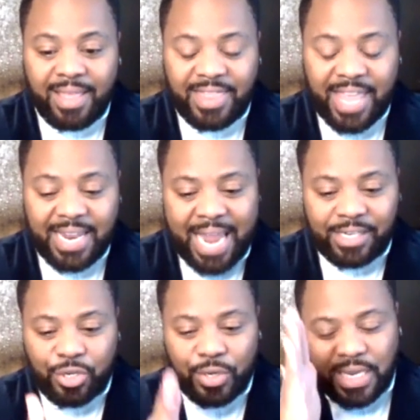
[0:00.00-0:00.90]
They
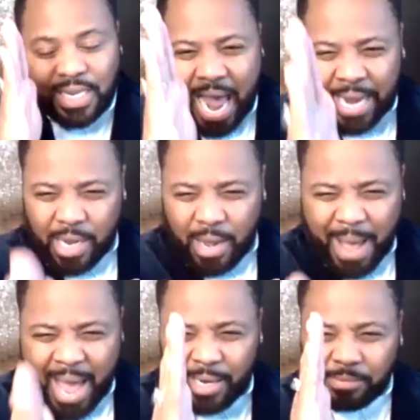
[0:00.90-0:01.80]
like to line up
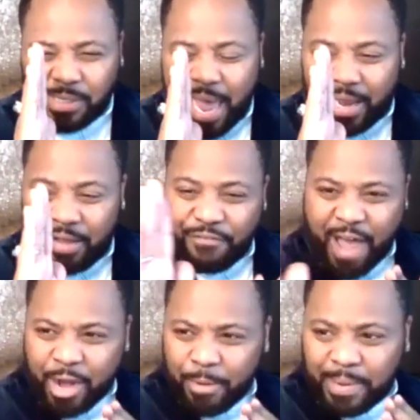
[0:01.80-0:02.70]
items like a
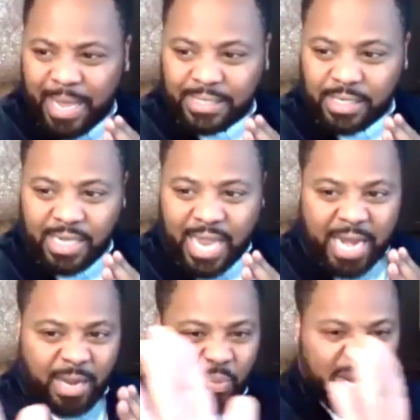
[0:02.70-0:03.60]
fireplace is
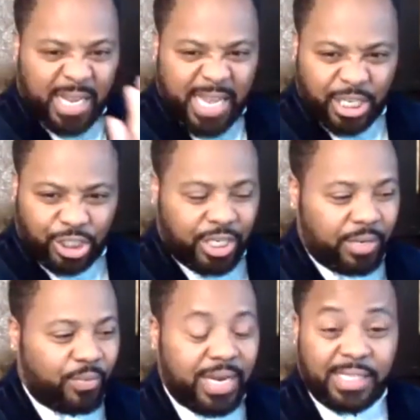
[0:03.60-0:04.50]
lined up with the kitchen
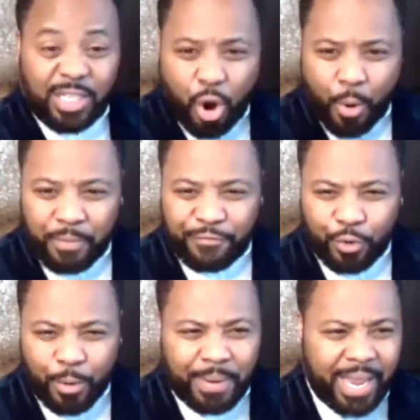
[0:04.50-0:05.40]
when it's an open floor
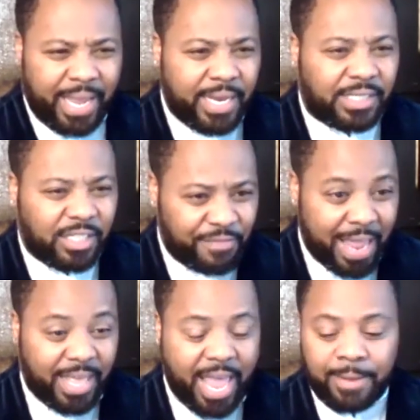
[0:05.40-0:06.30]
plan and stuff like
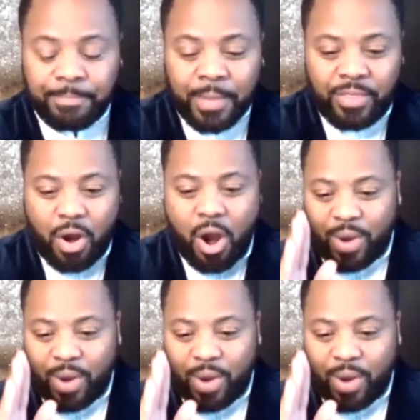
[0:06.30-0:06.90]
that. There are always